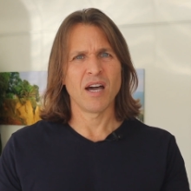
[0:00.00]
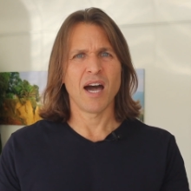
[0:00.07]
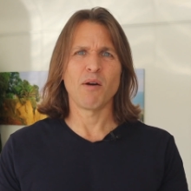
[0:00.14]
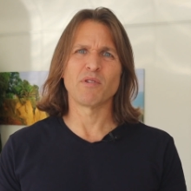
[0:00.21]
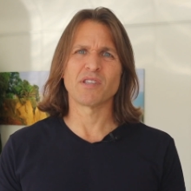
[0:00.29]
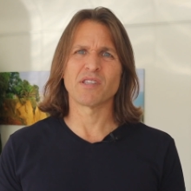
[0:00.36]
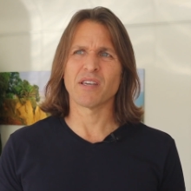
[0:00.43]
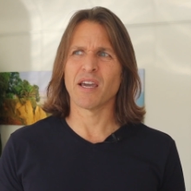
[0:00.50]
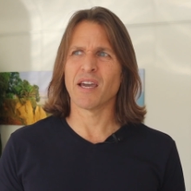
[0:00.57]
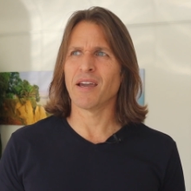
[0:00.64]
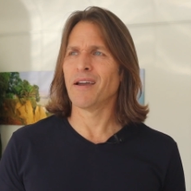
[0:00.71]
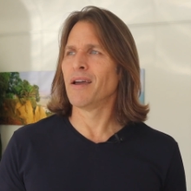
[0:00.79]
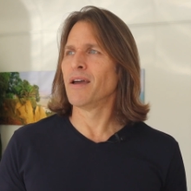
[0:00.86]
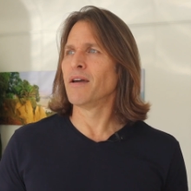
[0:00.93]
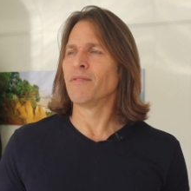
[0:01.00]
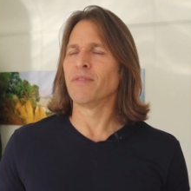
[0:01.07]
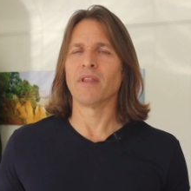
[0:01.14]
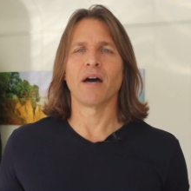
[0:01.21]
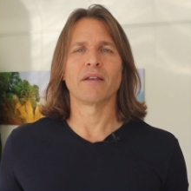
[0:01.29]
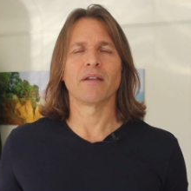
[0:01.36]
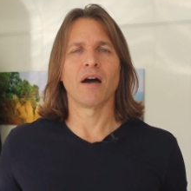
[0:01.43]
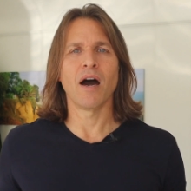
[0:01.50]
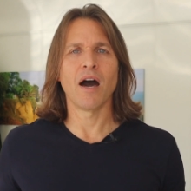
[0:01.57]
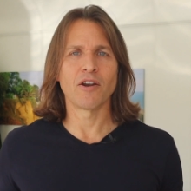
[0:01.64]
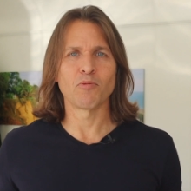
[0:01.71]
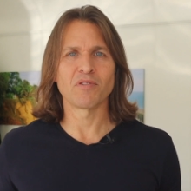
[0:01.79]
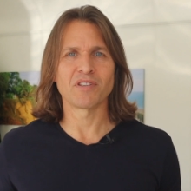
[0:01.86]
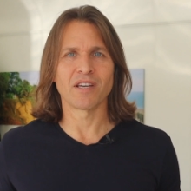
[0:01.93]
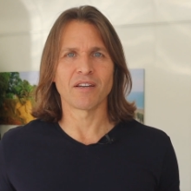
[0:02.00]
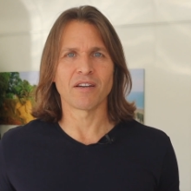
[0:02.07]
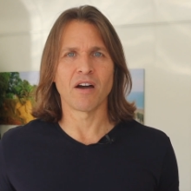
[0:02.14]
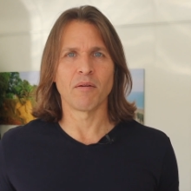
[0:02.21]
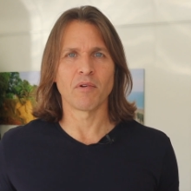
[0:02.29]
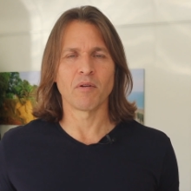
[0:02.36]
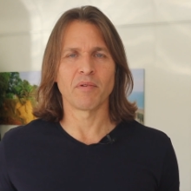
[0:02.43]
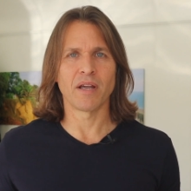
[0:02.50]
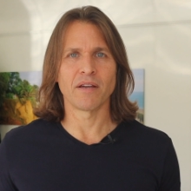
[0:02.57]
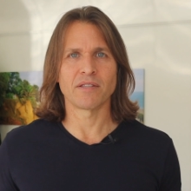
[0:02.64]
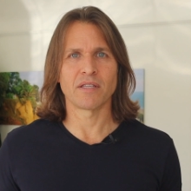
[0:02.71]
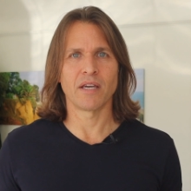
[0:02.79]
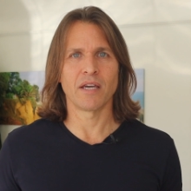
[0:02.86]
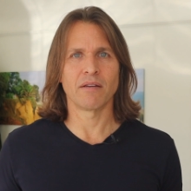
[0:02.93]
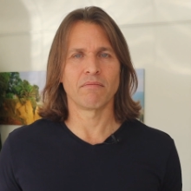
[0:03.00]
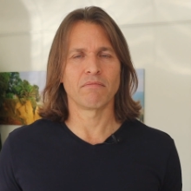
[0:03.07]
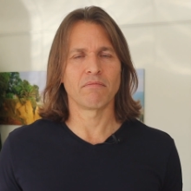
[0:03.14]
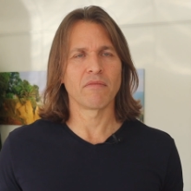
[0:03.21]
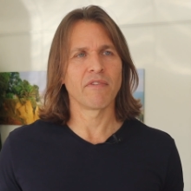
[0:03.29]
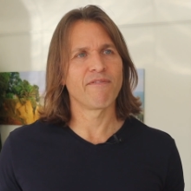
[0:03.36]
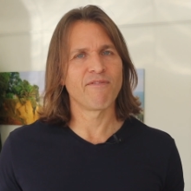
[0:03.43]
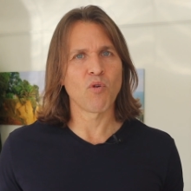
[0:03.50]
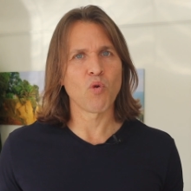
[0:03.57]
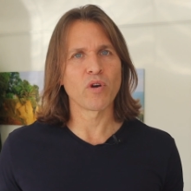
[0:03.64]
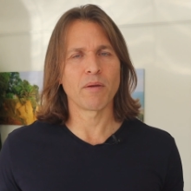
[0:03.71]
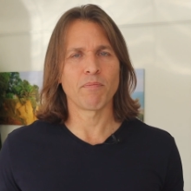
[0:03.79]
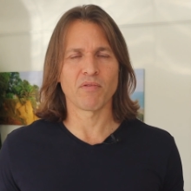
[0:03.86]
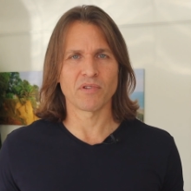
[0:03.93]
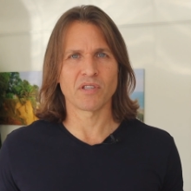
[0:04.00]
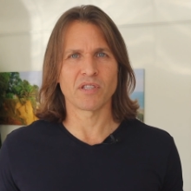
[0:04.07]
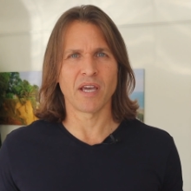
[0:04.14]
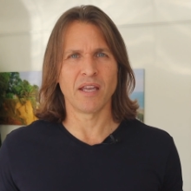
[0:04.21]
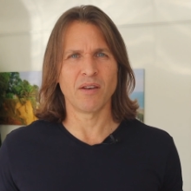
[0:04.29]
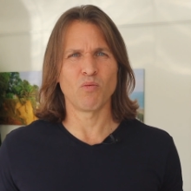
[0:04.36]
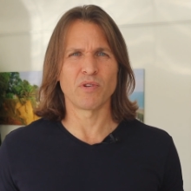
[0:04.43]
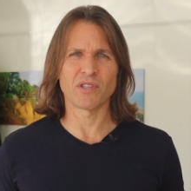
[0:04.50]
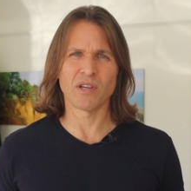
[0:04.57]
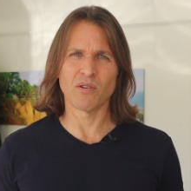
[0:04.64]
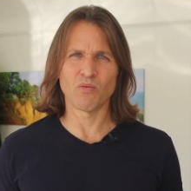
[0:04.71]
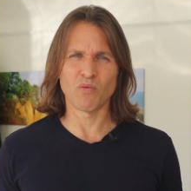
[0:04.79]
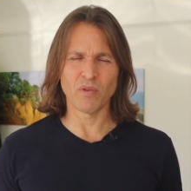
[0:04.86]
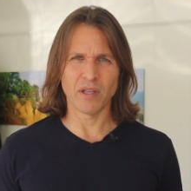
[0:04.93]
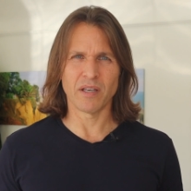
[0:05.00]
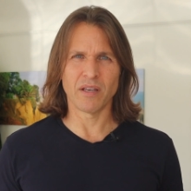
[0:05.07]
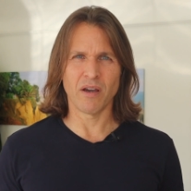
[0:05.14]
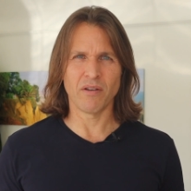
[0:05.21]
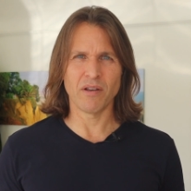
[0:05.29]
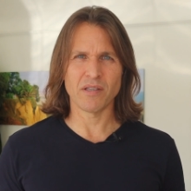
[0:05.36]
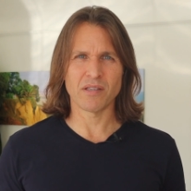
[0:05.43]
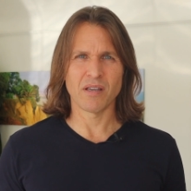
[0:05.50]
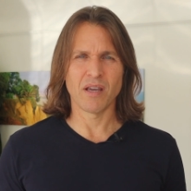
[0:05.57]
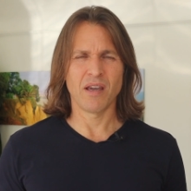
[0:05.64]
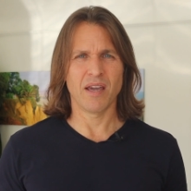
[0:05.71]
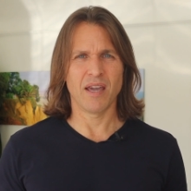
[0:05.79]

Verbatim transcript: I would say not 100% calmer, but I'd say 40%, which I really notice.